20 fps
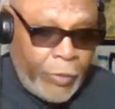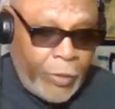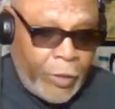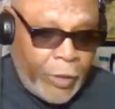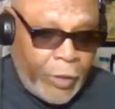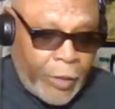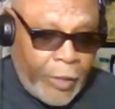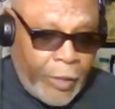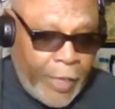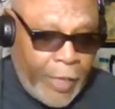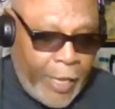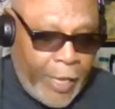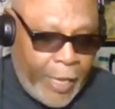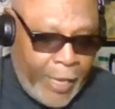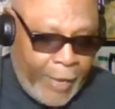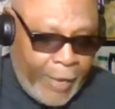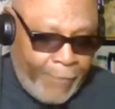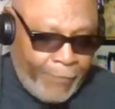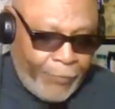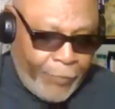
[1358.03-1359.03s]
me
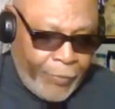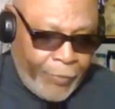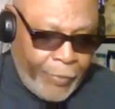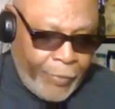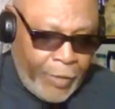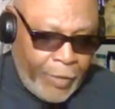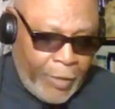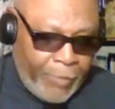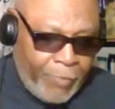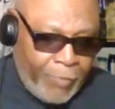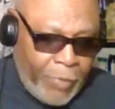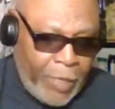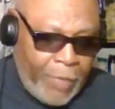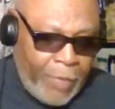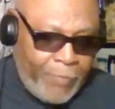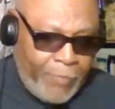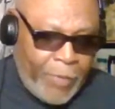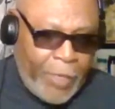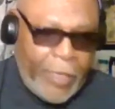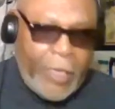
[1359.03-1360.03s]
being a baby
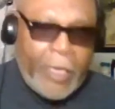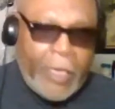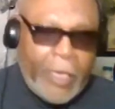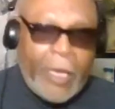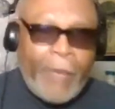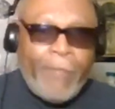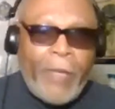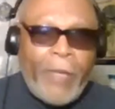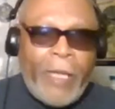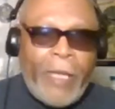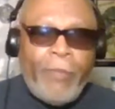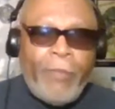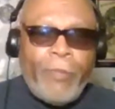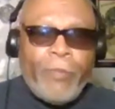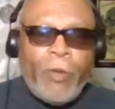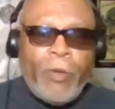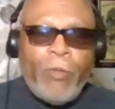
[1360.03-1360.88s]
boomer, my wife being